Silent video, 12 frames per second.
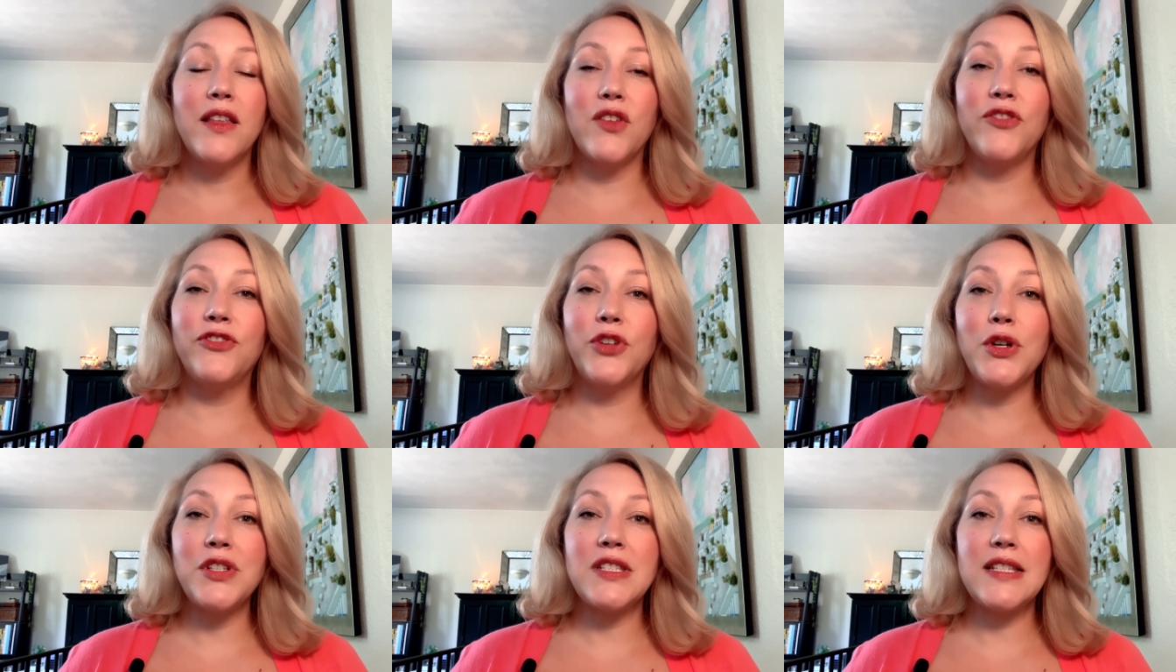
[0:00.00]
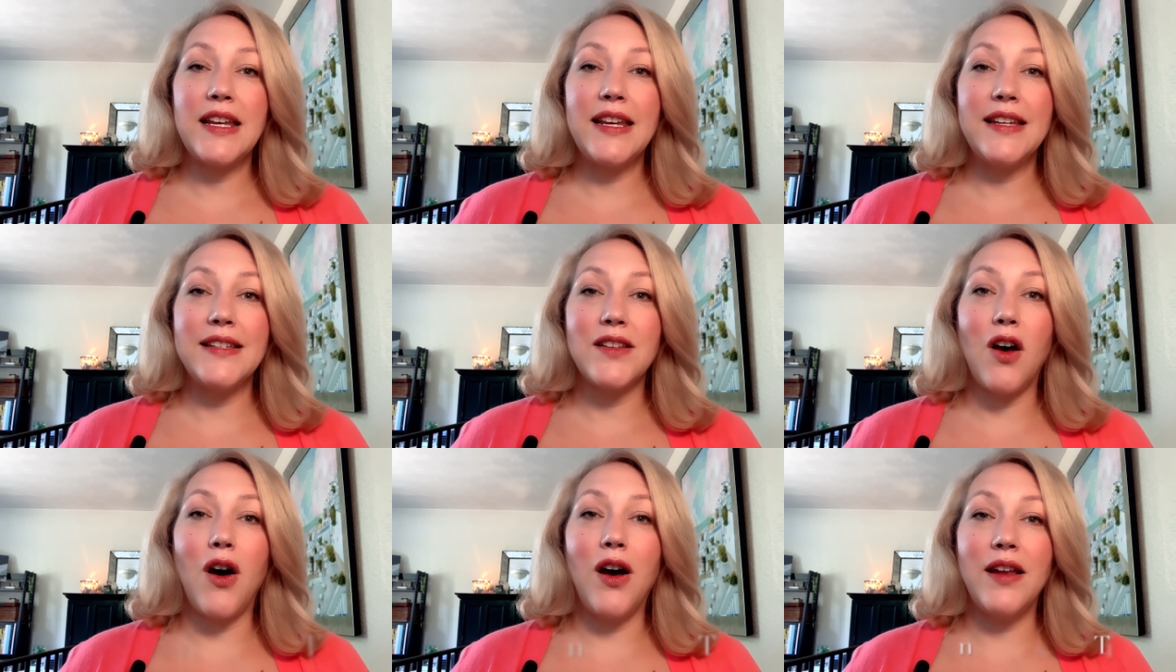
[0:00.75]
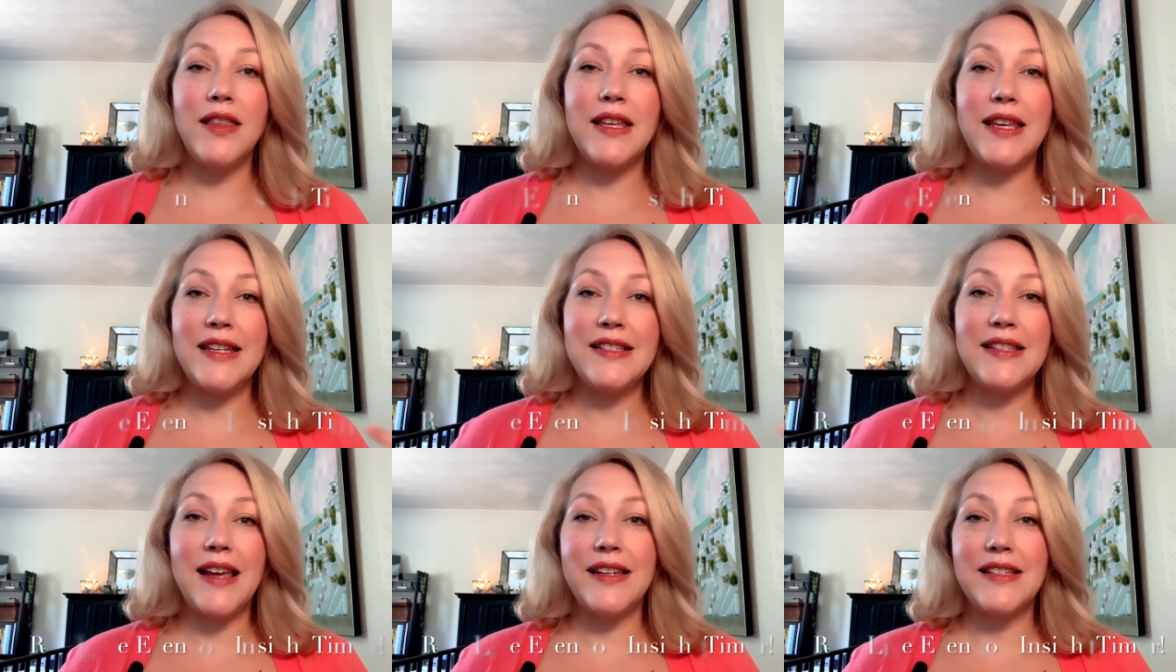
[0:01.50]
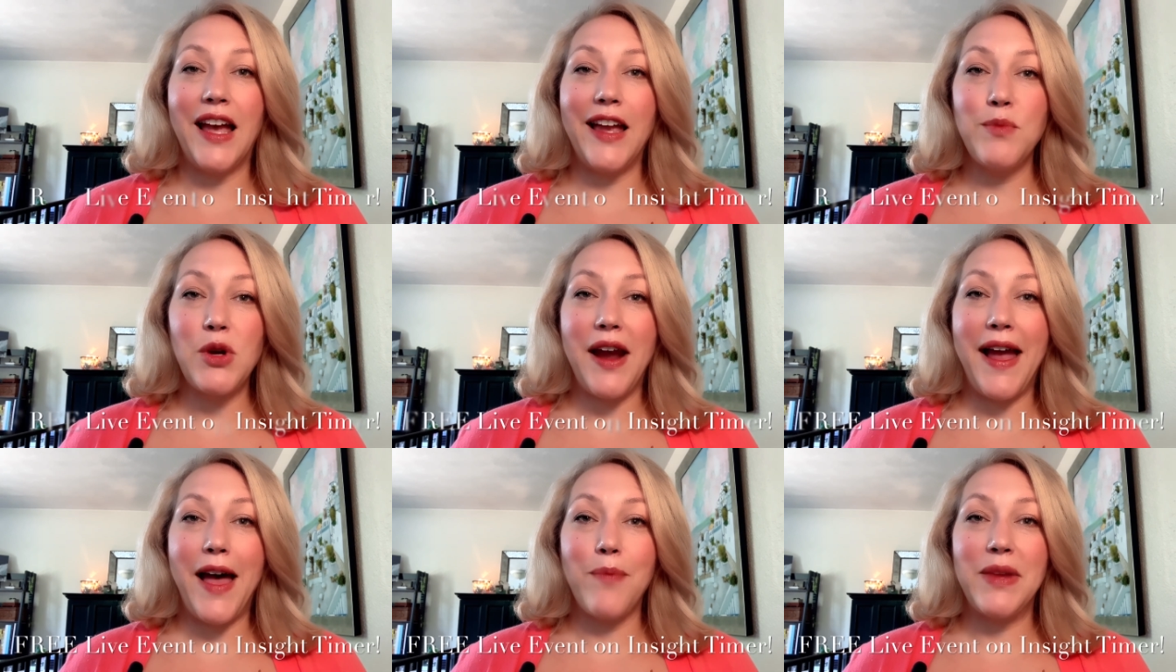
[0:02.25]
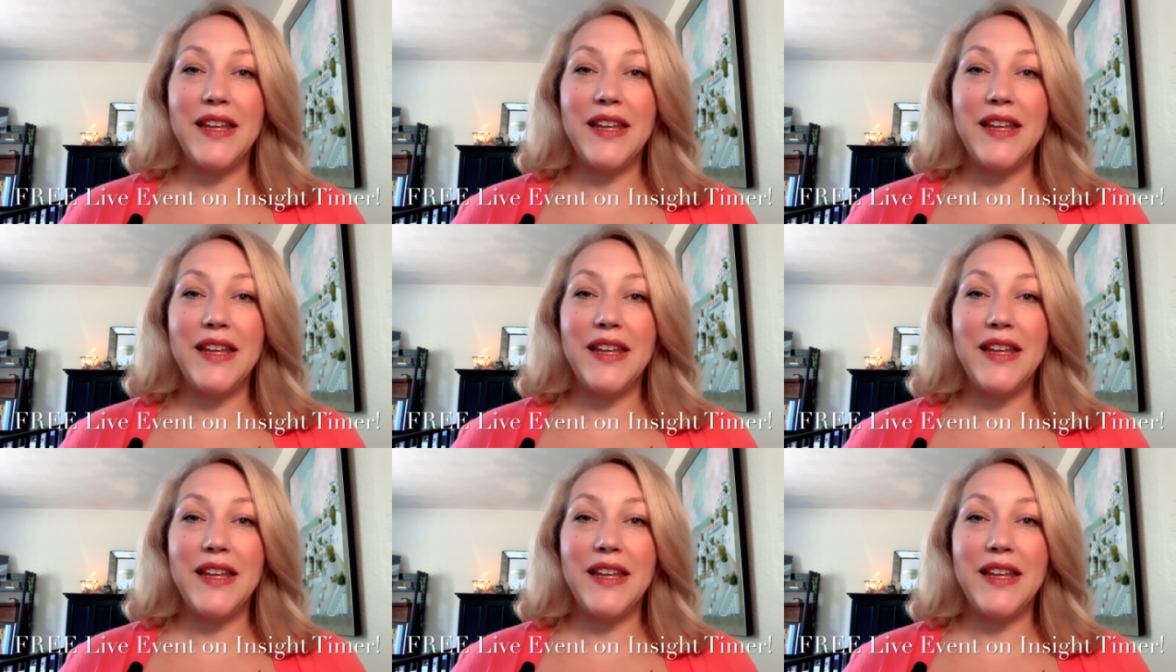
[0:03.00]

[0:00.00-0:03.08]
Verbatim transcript: The first is on the Insight Timer app.